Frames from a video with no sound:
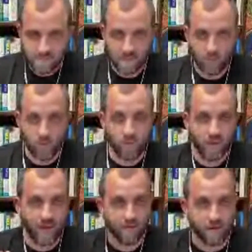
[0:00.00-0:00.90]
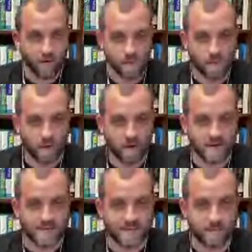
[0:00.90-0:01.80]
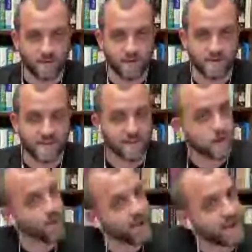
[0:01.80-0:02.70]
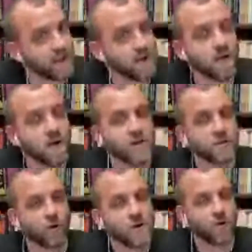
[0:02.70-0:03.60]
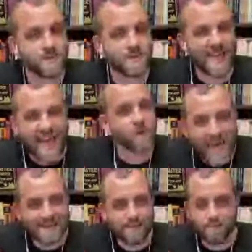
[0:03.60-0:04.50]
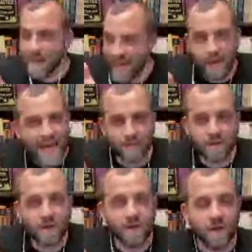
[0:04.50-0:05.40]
We will have our Christmas party December 13th. Go ahead and get your Christmas hat. Make it happen.